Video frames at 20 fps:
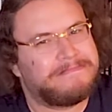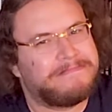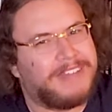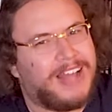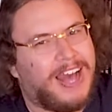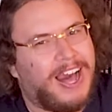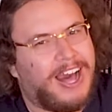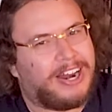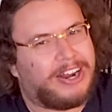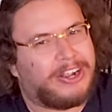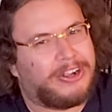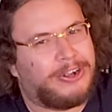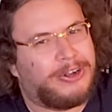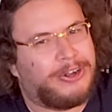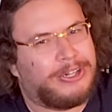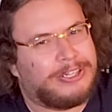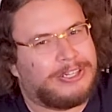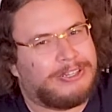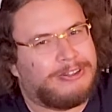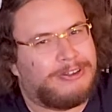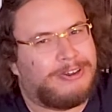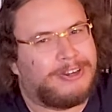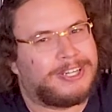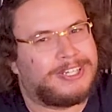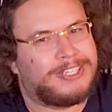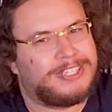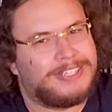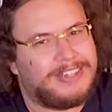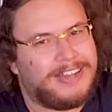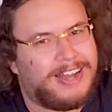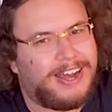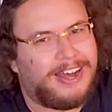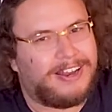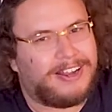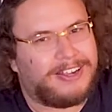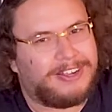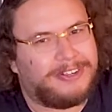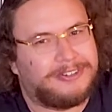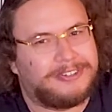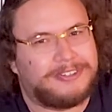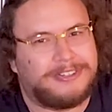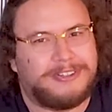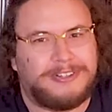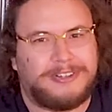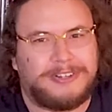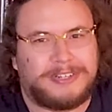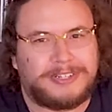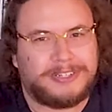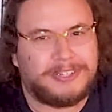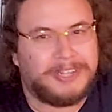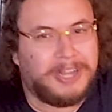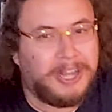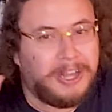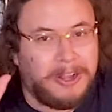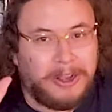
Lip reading: not a good look. Not a good look.